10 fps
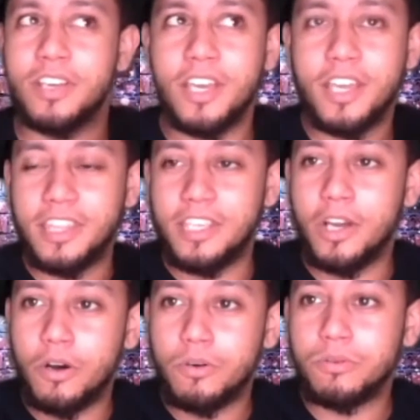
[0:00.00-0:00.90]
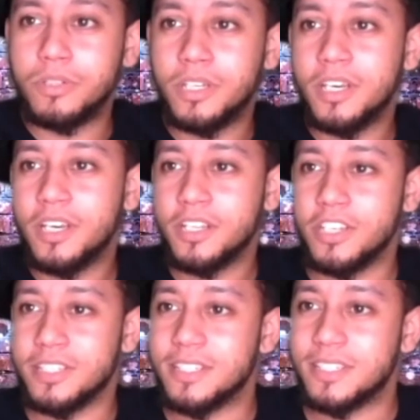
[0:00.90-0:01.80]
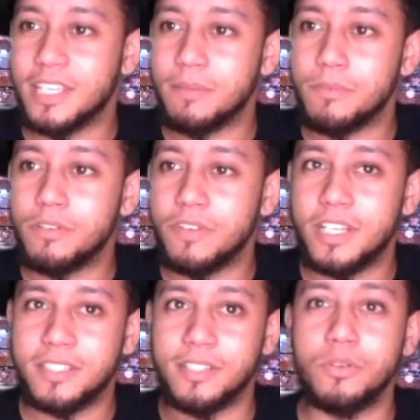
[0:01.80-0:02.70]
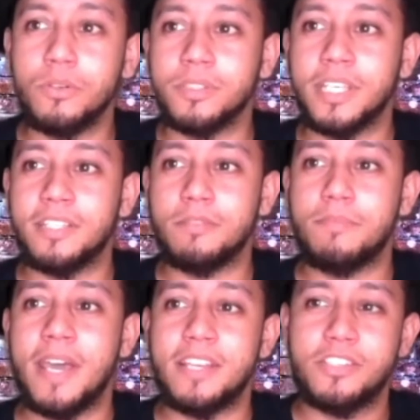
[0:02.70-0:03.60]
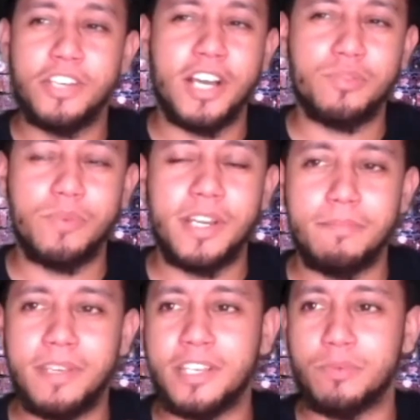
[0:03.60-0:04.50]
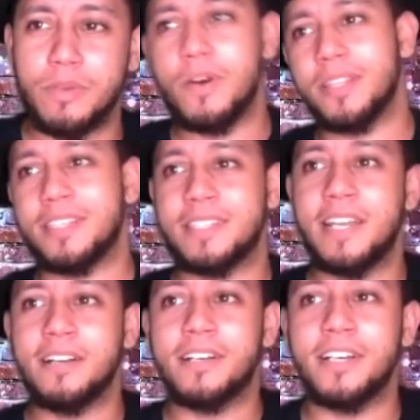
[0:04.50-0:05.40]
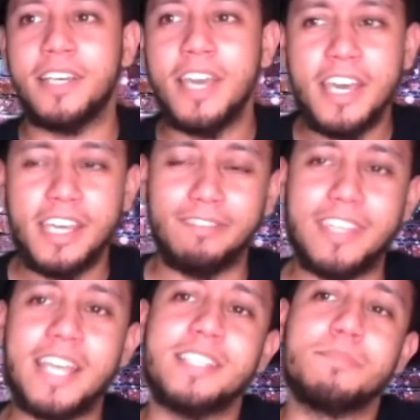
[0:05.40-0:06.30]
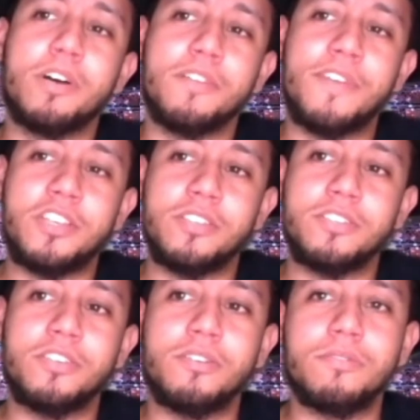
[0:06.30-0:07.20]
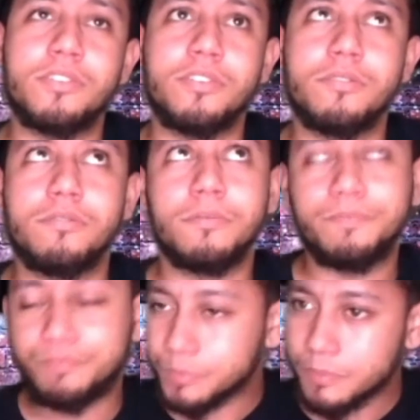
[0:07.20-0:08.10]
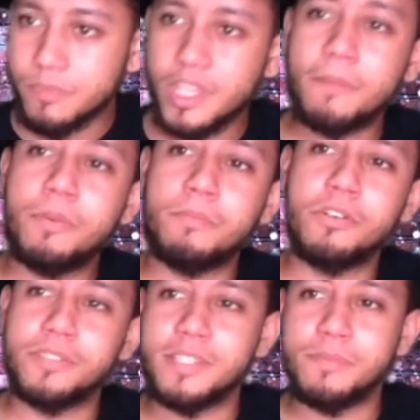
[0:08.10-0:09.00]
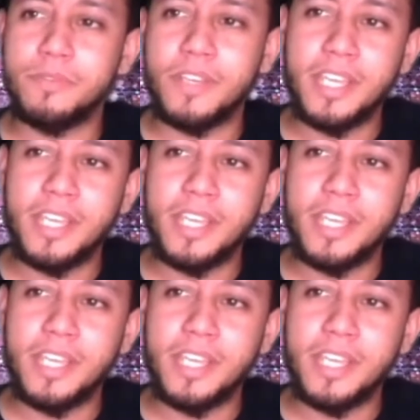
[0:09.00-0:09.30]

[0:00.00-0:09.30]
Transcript: the old Justice League movie, and it's the cool thing to bash Josh Whedon because we want the Snyder Cut. If that's his motivation too to promote this movie,